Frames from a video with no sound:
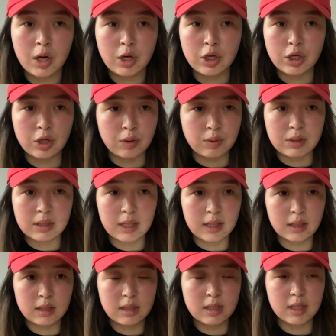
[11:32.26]
use
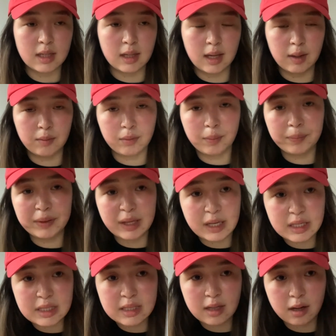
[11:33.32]
this to in
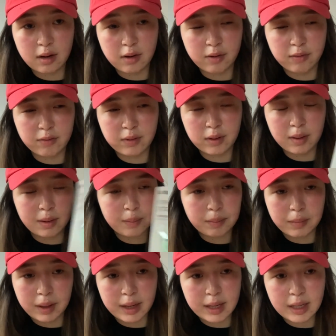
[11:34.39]
replace of
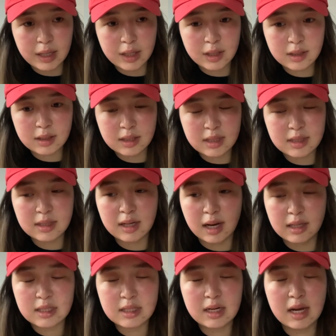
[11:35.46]
my
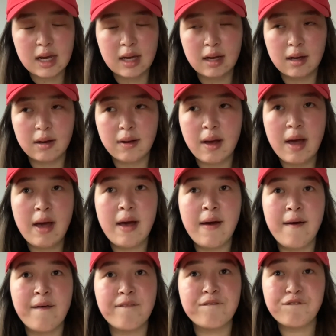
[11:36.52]
disgusting
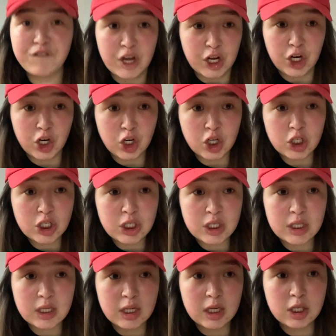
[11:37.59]
fingers
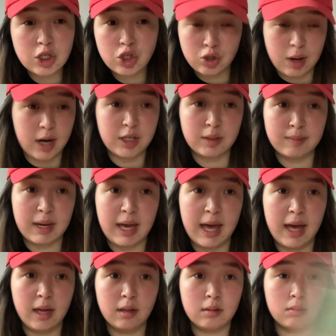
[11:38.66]
scratching my
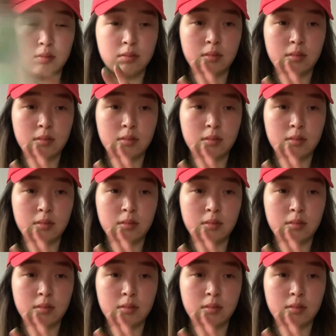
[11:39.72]
head.